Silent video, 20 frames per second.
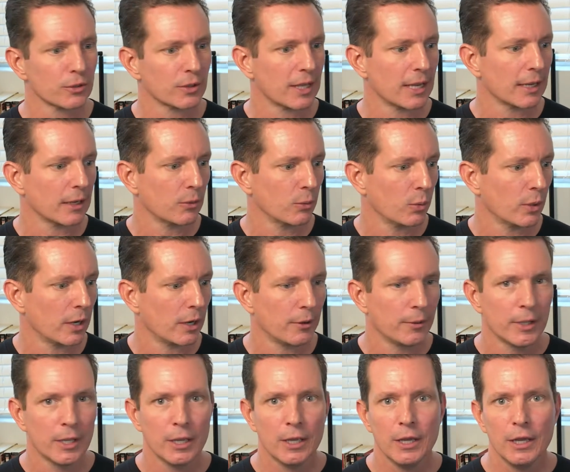are thinking,
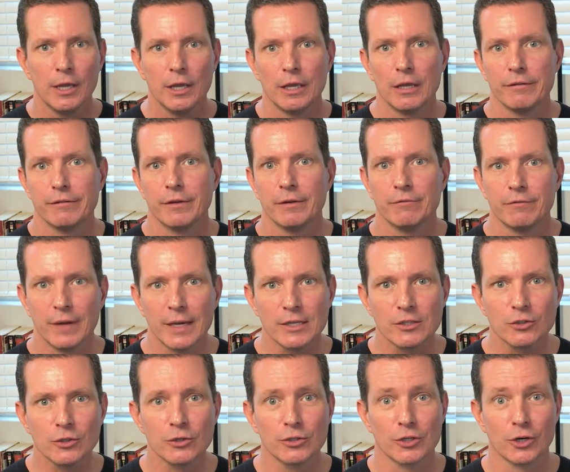well, if
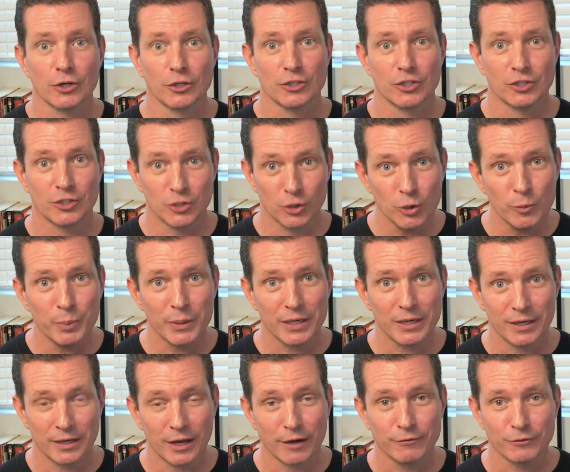investors are stupid
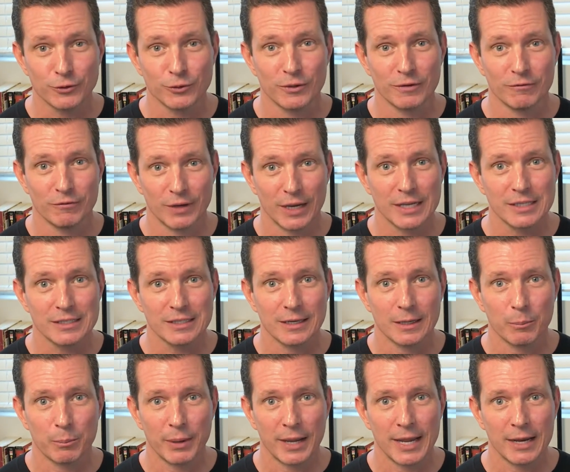enough to invest in
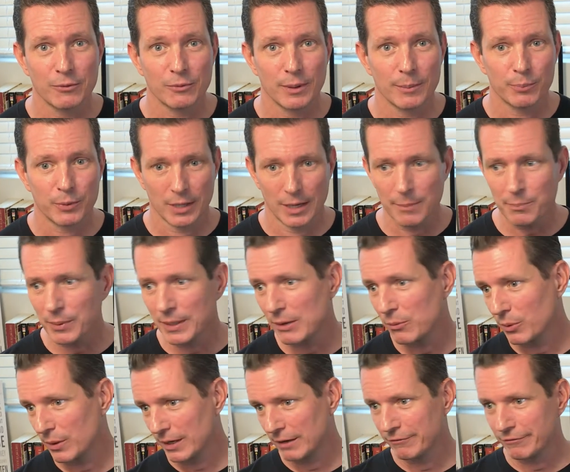a bankrupt company,
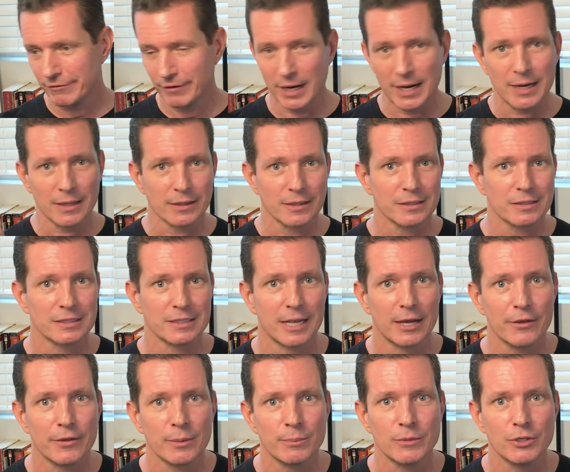well, then fine, let's
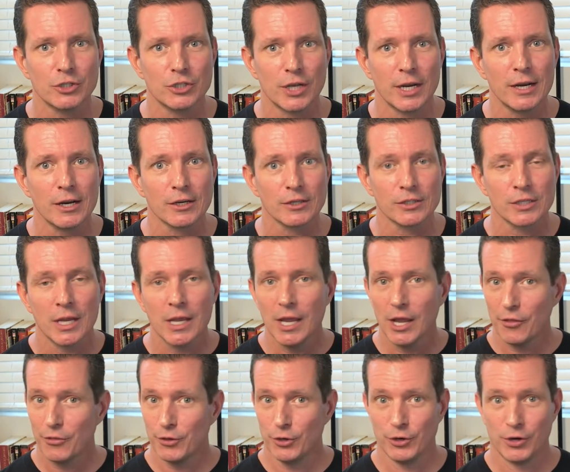sell them the shares.
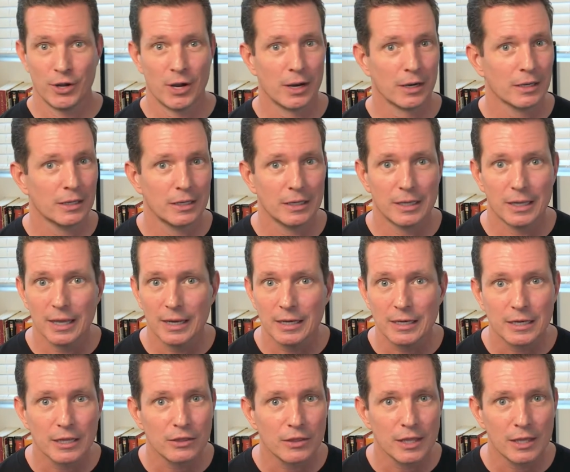They're not going to get
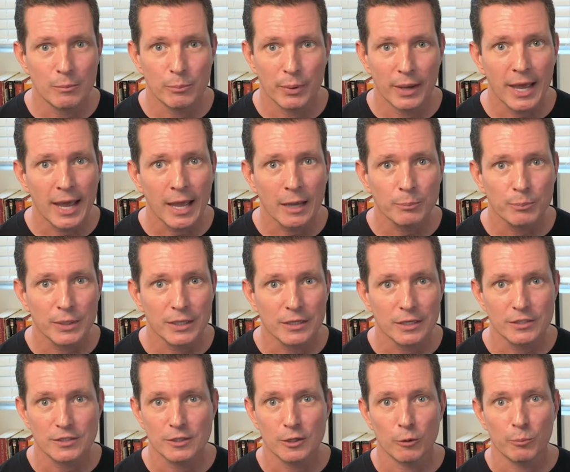anything back
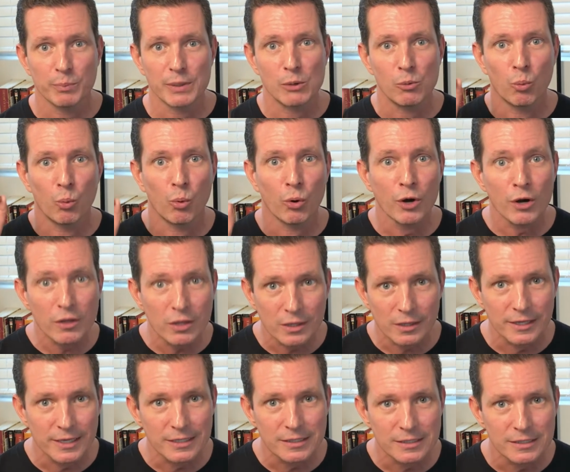because they'll be
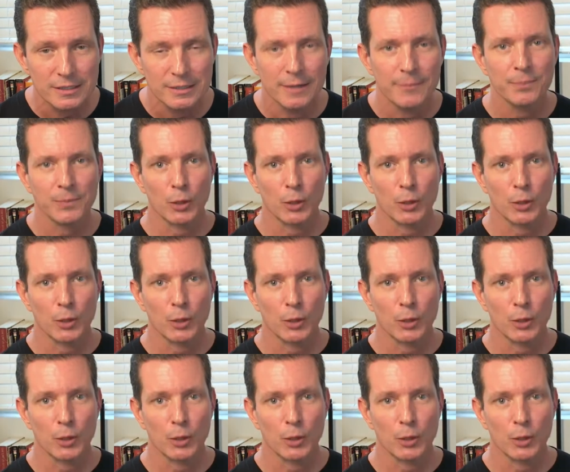worthless.